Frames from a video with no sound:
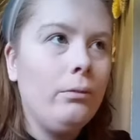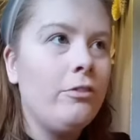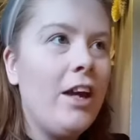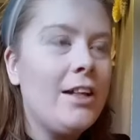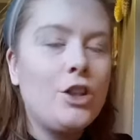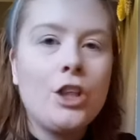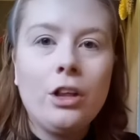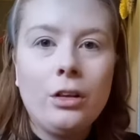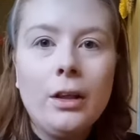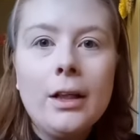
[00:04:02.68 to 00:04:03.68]
veg,
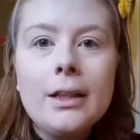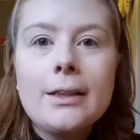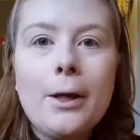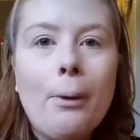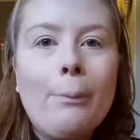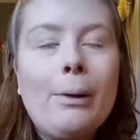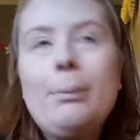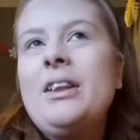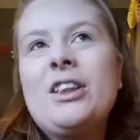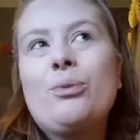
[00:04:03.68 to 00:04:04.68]
so I'll
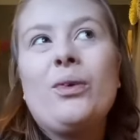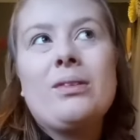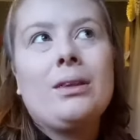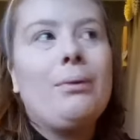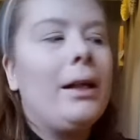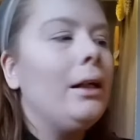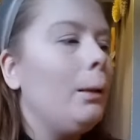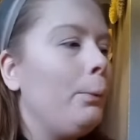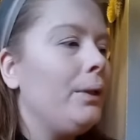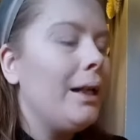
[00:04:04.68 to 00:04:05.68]
probably just warm some of that
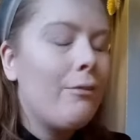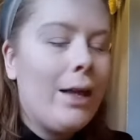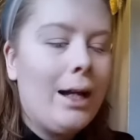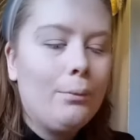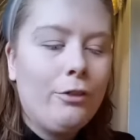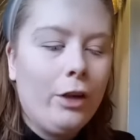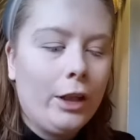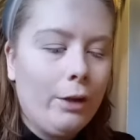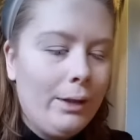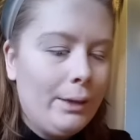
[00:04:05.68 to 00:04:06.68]
up and have that before I
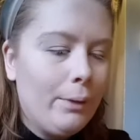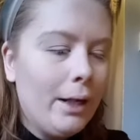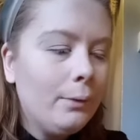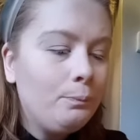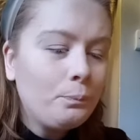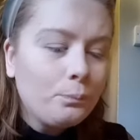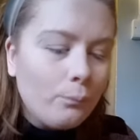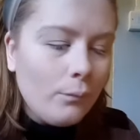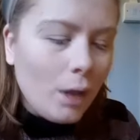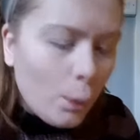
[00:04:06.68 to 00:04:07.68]
go anywhere,
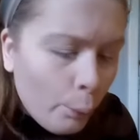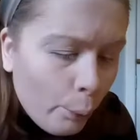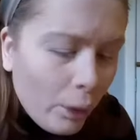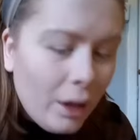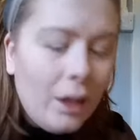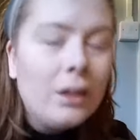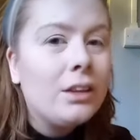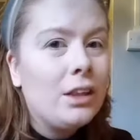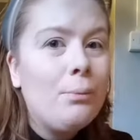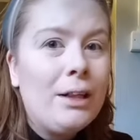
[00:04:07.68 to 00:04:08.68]

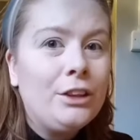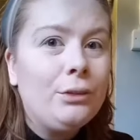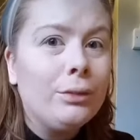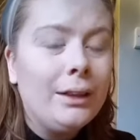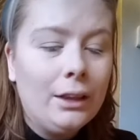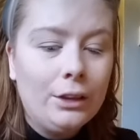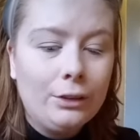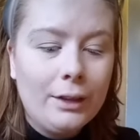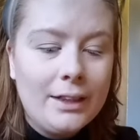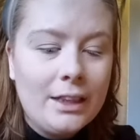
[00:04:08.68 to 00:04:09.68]
because I'm actually really
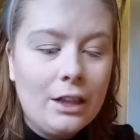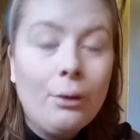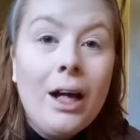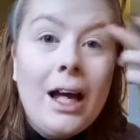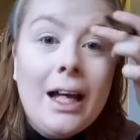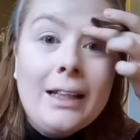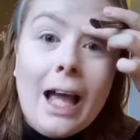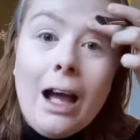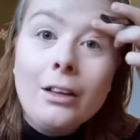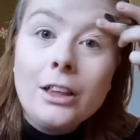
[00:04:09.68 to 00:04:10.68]
hungry. So
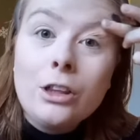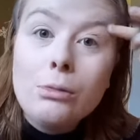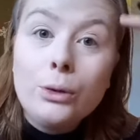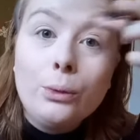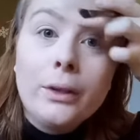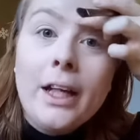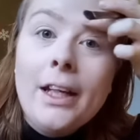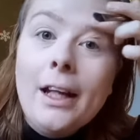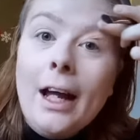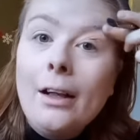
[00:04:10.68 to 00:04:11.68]
yeah, I'm going to stop
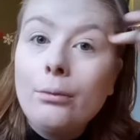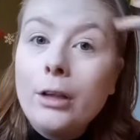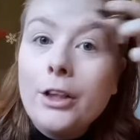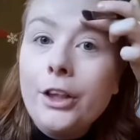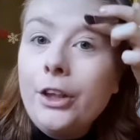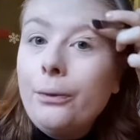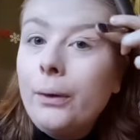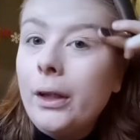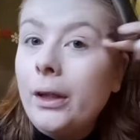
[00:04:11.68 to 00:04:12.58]
talking and I'm going to